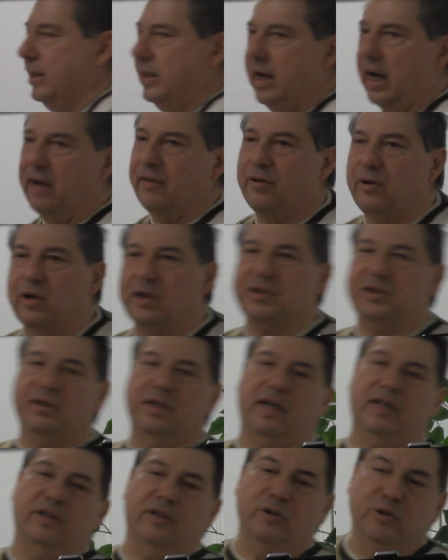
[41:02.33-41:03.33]
I, lost,
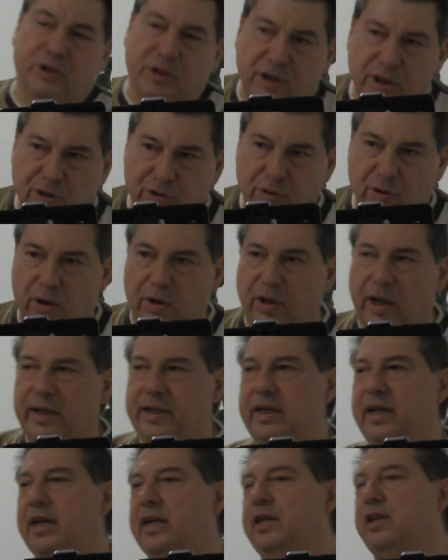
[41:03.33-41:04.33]
I lose control. I
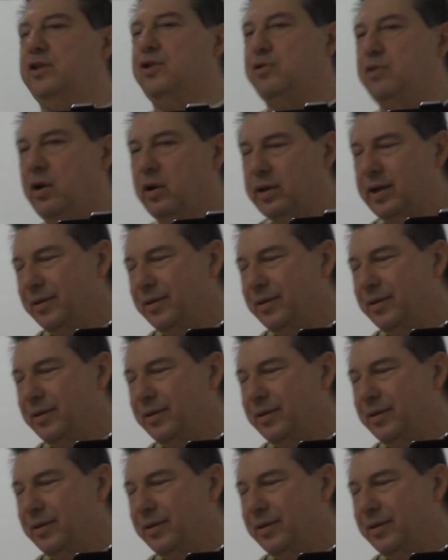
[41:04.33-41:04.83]
can't control